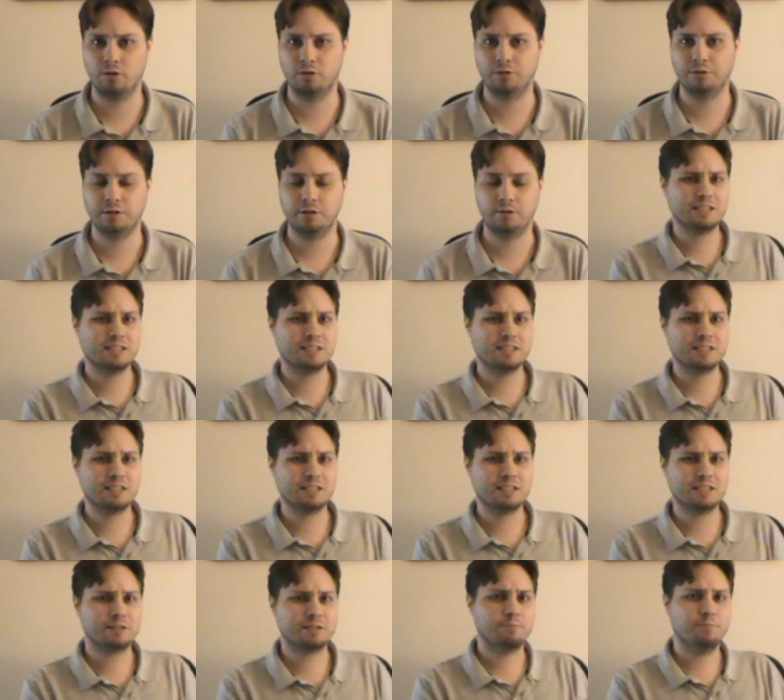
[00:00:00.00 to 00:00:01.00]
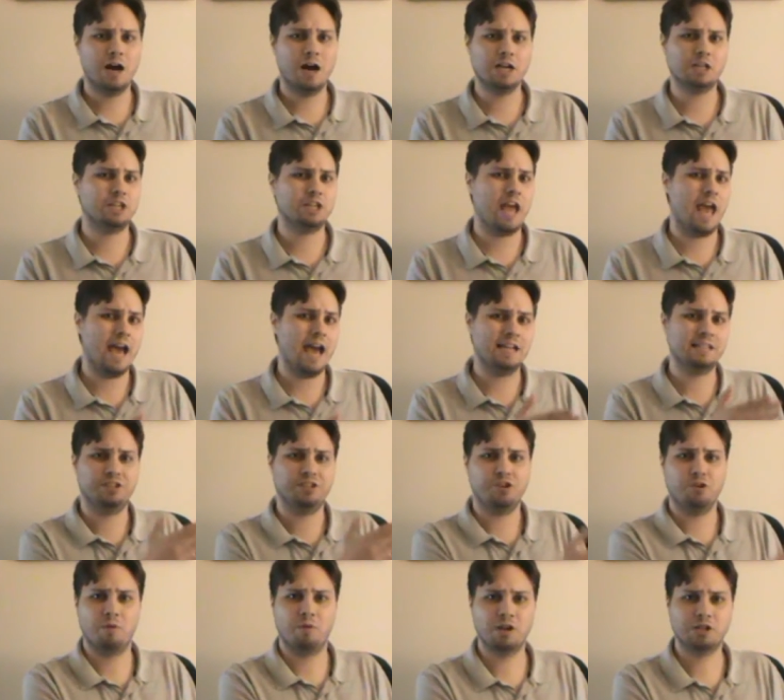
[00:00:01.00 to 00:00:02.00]
world, but not as much as
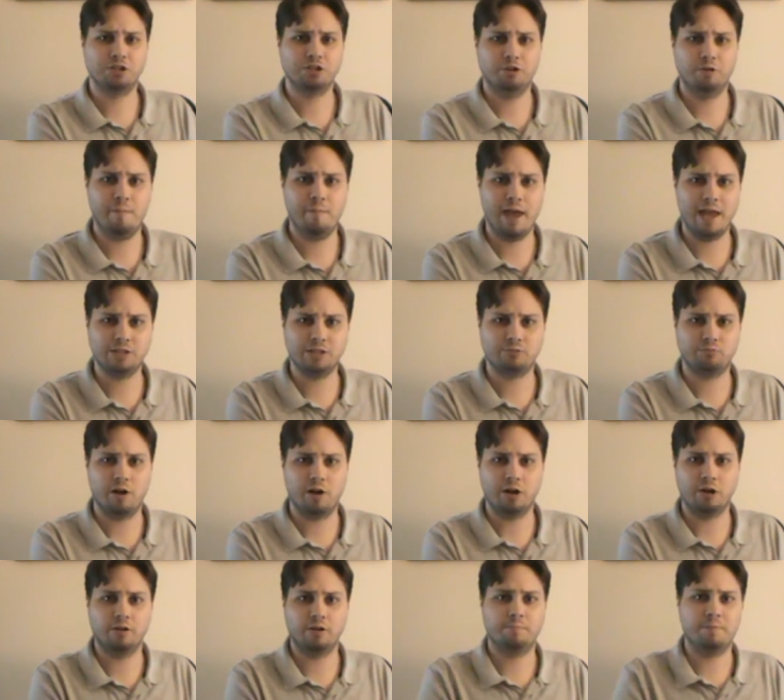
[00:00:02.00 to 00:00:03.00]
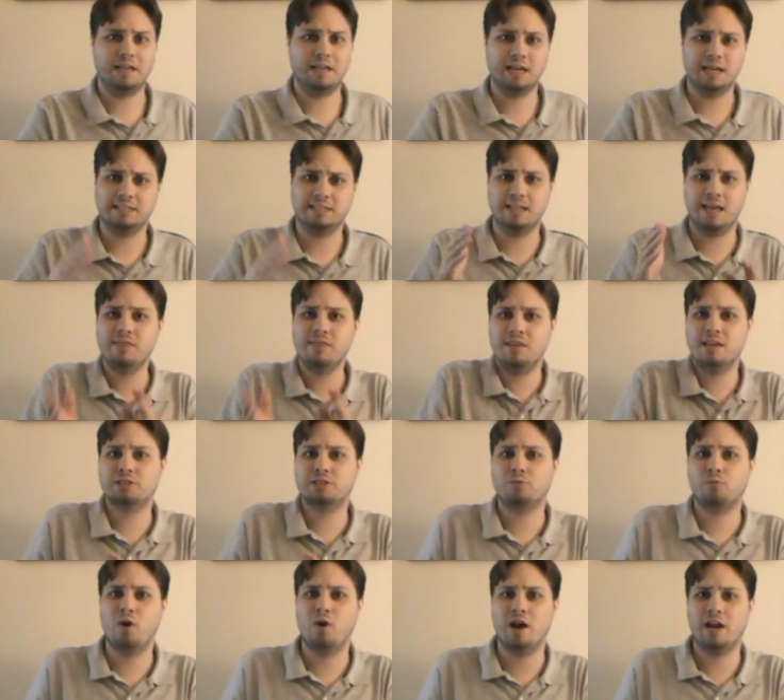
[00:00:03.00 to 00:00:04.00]
the original Maze Runner, because in
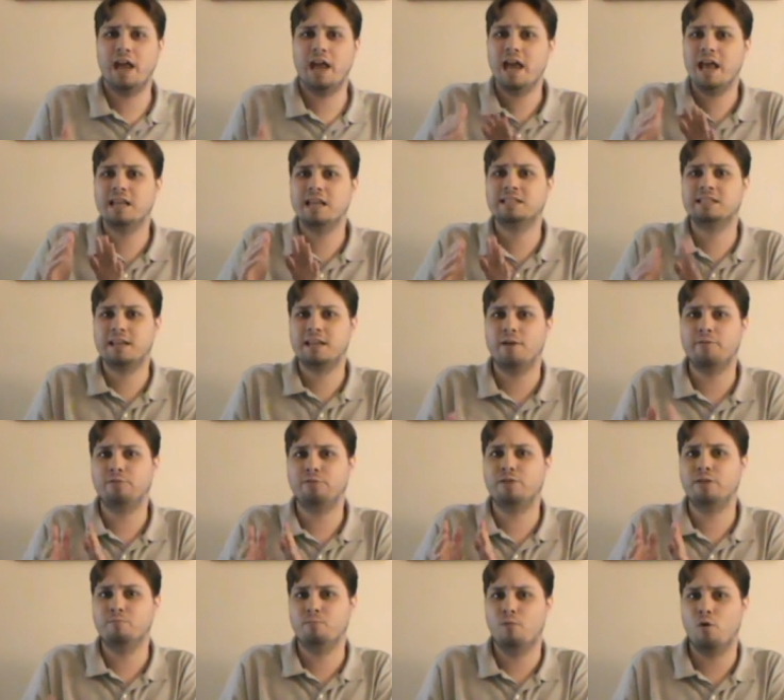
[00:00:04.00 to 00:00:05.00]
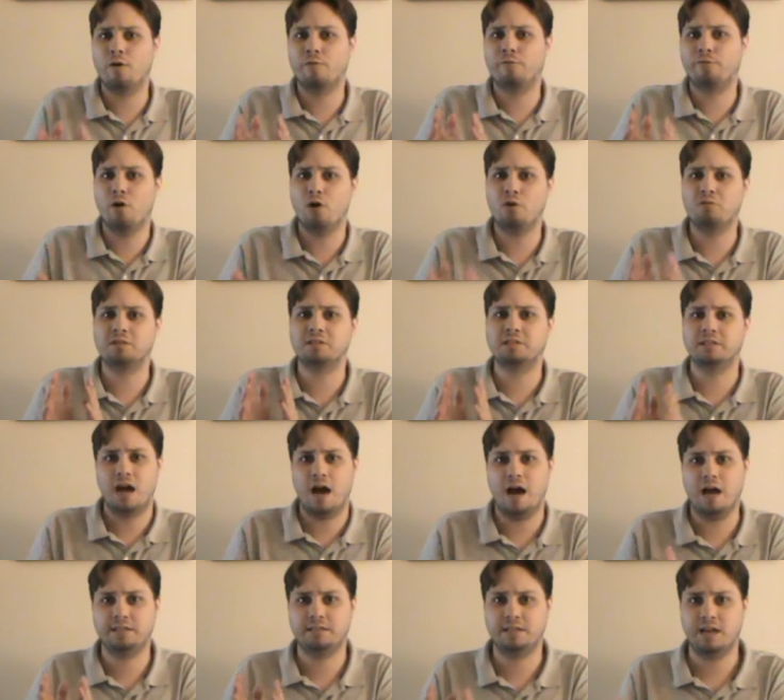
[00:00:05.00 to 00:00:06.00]
this one, it is definitely more focused
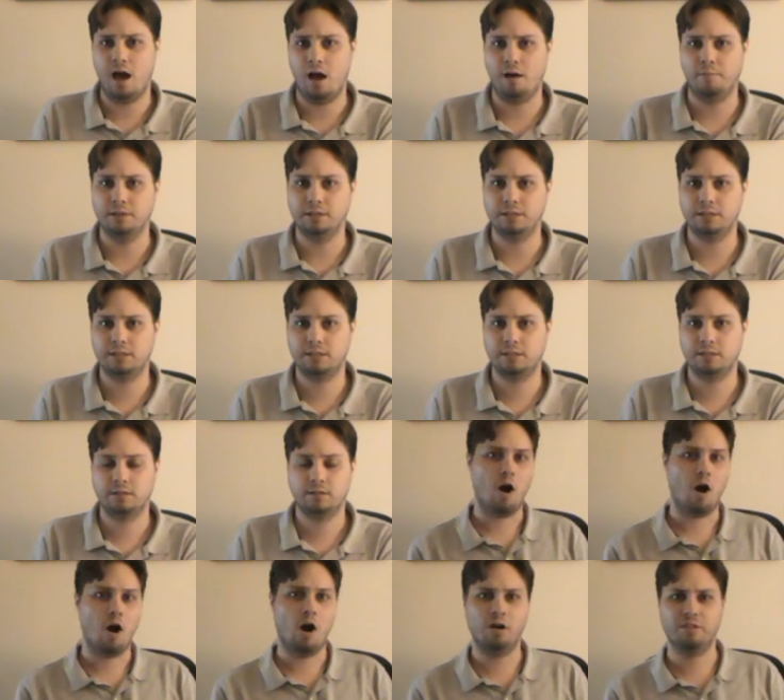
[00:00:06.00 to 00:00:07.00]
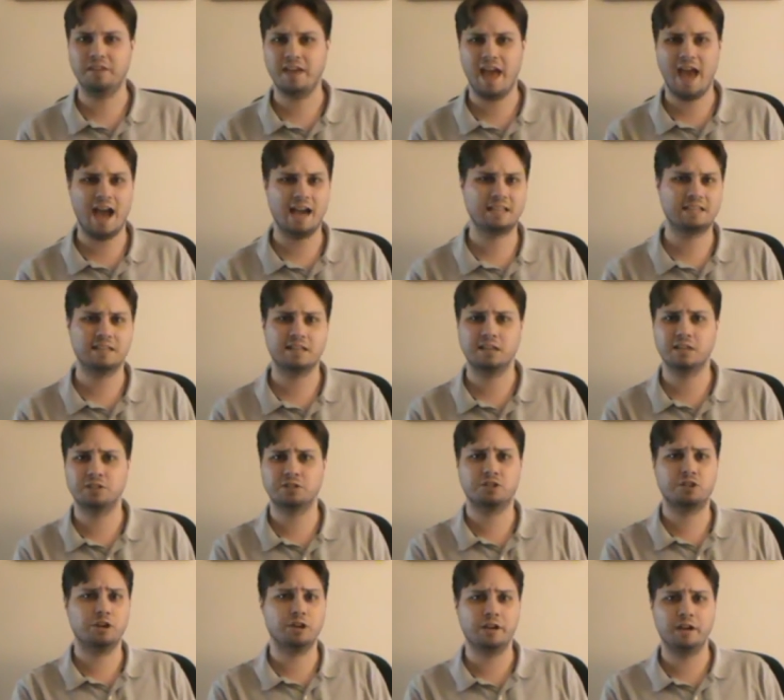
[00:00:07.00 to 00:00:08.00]
on Thomas. All the acting
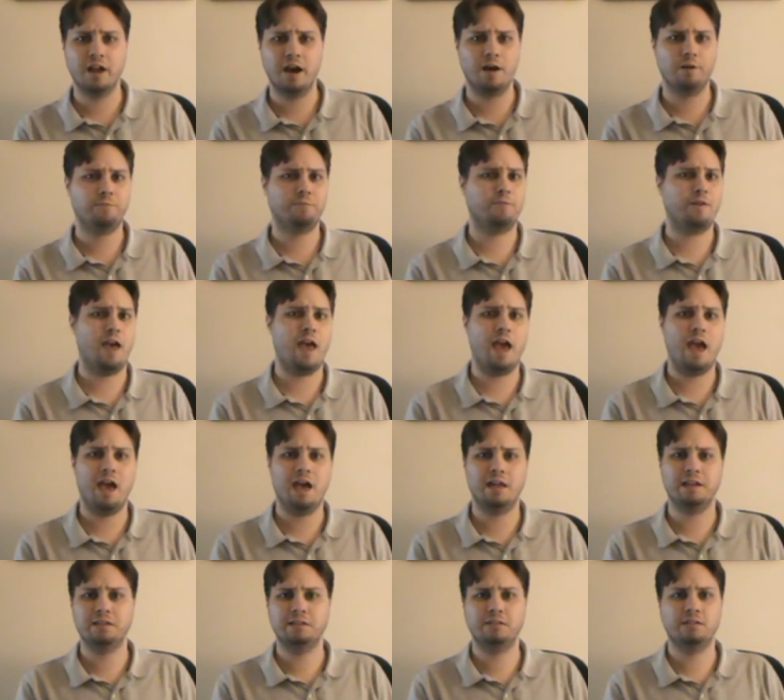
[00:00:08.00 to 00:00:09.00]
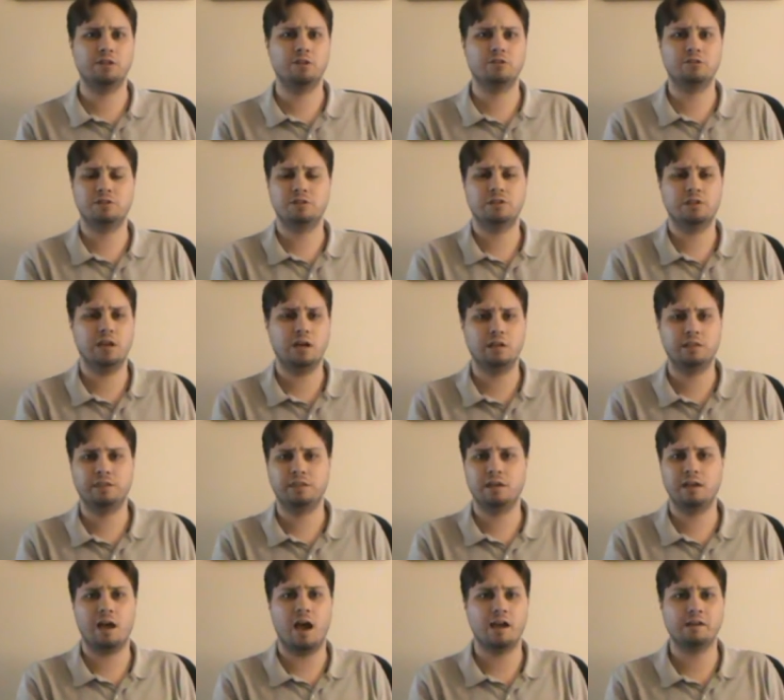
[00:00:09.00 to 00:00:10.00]
is good enough, and there's
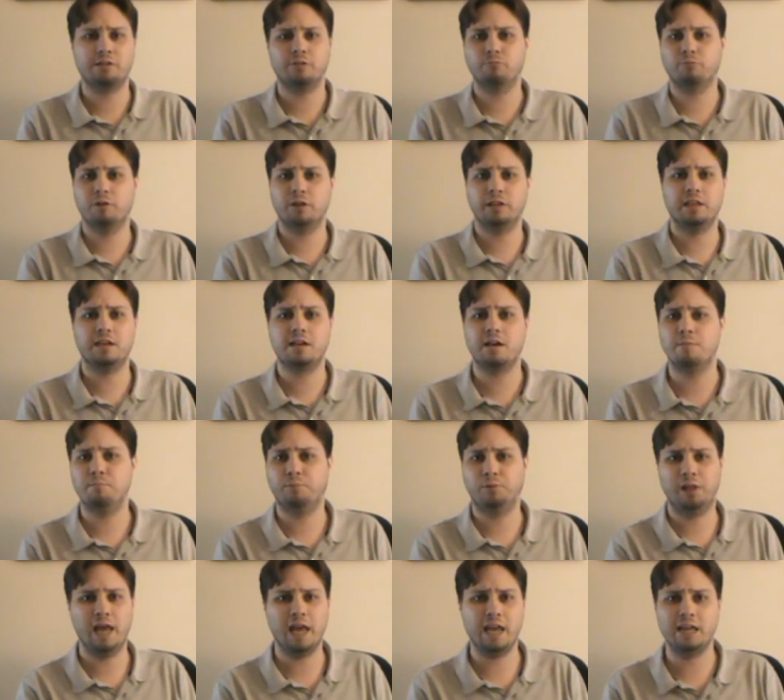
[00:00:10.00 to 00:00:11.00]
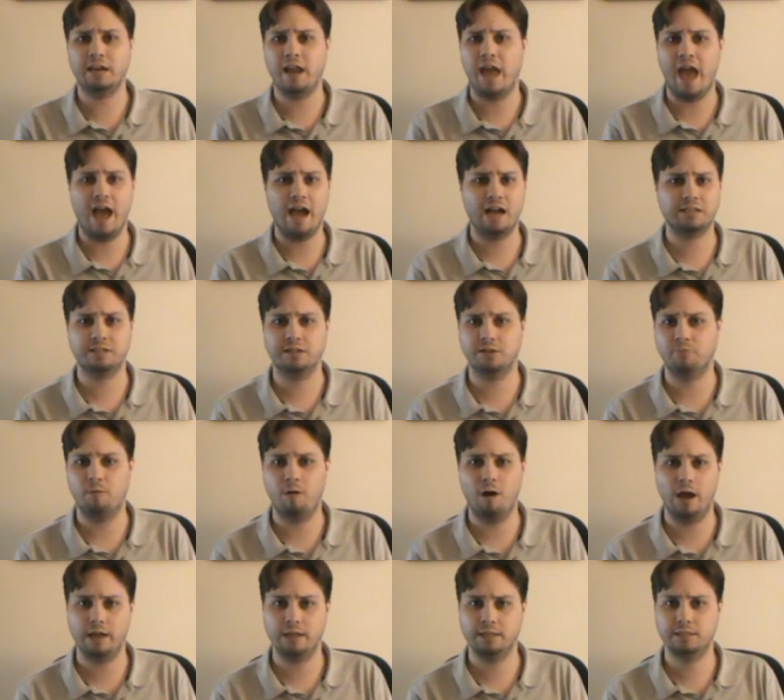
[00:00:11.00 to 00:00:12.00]
nothing I can really complain
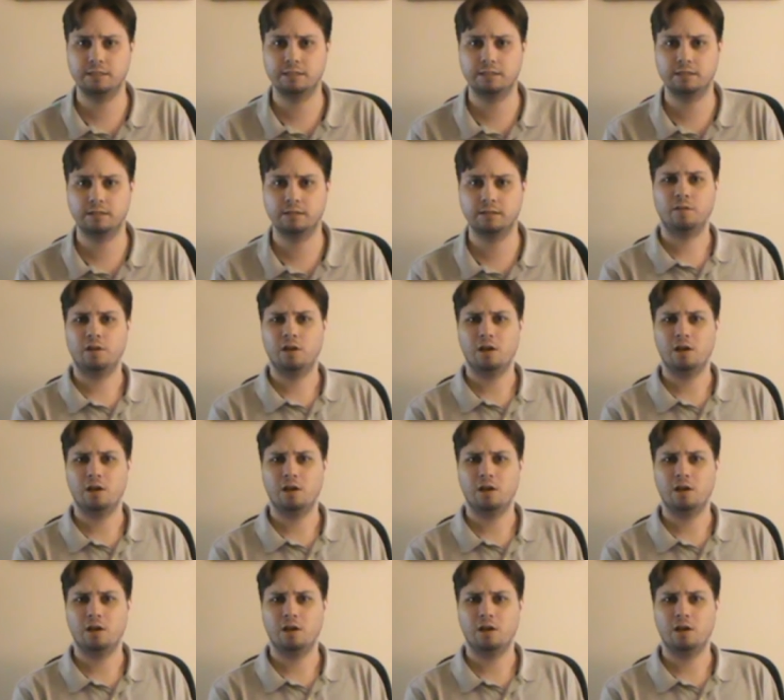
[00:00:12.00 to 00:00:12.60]
acting-wise.